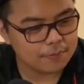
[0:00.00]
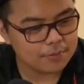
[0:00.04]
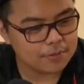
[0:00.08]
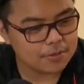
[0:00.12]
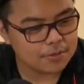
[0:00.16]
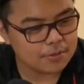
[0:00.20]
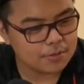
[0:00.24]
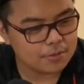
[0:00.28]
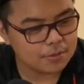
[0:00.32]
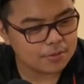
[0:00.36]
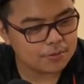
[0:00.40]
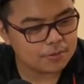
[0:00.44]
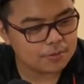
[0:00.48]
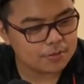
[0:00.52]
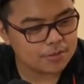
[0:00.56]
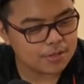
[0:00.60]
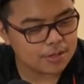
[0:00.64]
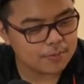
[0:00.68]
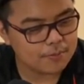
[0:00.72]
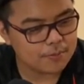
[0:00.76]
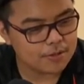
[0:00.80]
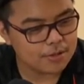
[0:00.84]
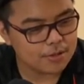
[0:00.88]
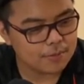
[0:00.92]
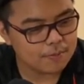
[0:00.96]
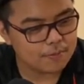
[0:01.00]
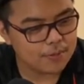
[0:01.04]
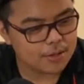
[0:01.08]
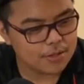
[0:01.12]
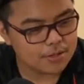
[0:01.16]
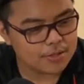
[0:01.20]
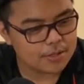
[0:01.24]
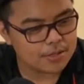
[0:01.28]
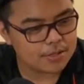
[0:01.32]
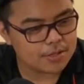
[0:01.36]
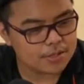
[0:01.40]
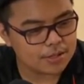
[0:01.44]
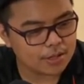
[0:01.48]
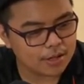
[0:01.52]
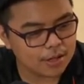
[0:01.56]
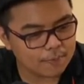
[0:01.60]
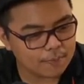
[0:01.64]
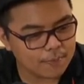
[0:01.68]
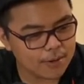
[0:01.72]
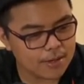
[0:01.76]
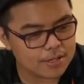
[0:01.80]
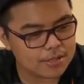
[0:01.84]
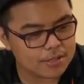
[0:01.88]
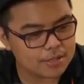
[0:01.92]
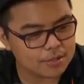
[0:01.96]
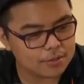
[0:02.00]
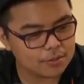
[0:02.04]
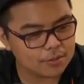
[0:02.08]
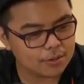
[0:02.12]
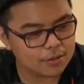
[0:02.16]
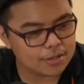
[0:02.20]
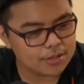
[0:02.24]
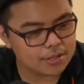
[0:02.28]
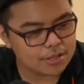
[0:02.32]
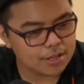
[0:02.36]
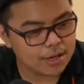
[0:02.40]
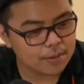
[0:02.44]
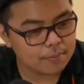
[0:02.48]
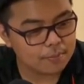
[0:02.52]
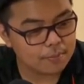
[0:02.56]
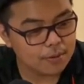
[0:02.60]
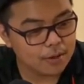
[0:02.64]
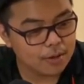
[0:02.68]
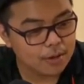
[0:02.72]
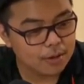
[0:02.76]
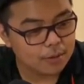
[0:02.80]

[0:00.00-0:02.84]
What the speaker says: So sabi niya, patience is the capacity to accept